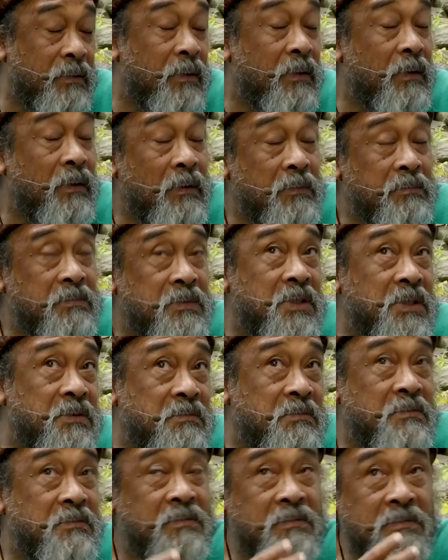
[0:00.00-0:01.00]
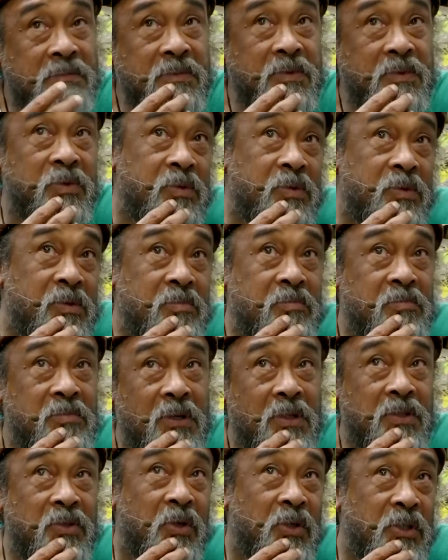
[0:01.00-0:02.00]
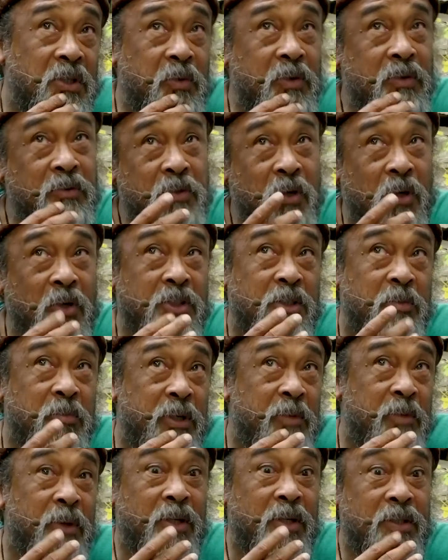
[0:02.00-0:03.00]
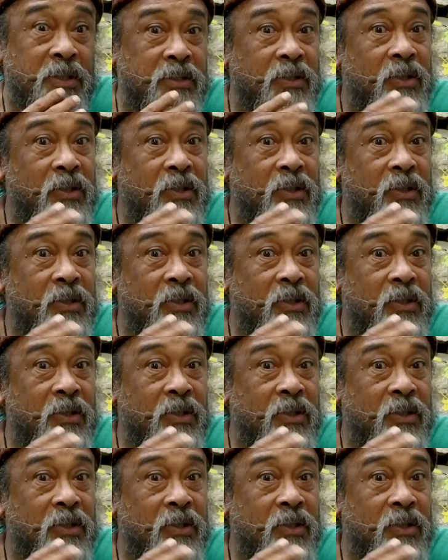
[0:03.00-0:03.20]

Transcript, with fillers: Oh, mm, mm, I thought you would have talked to me about it.